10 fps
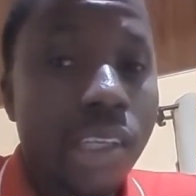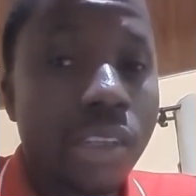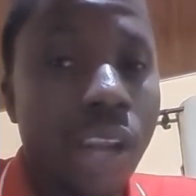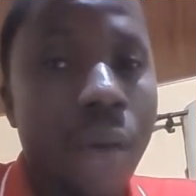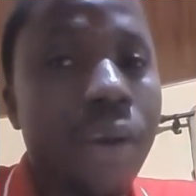
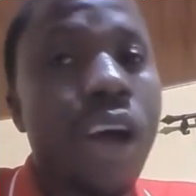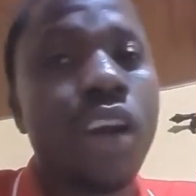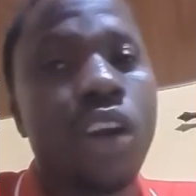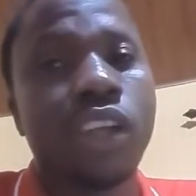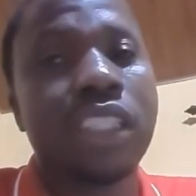so that we
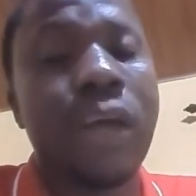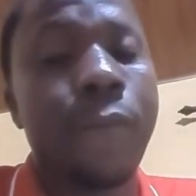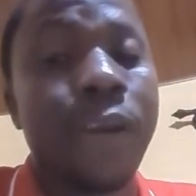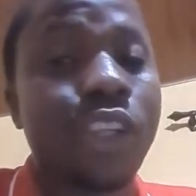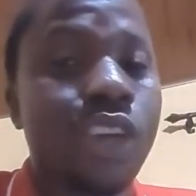don't lose the
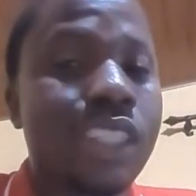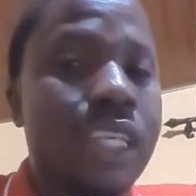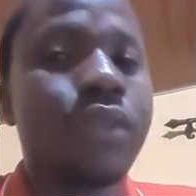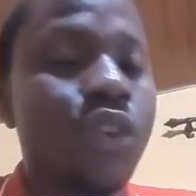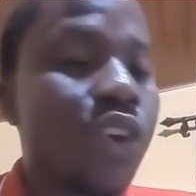precious
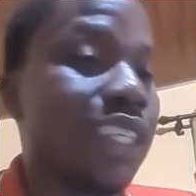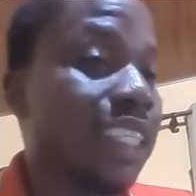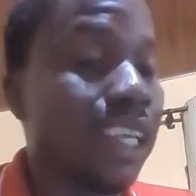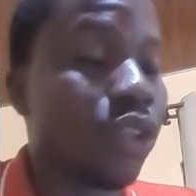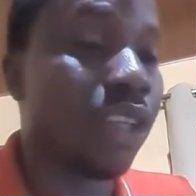gifts God
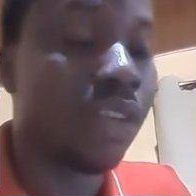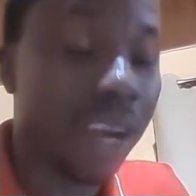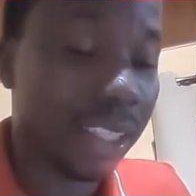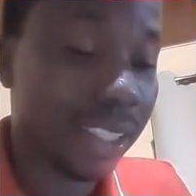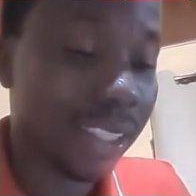intends to give
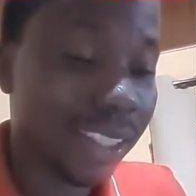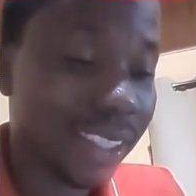us.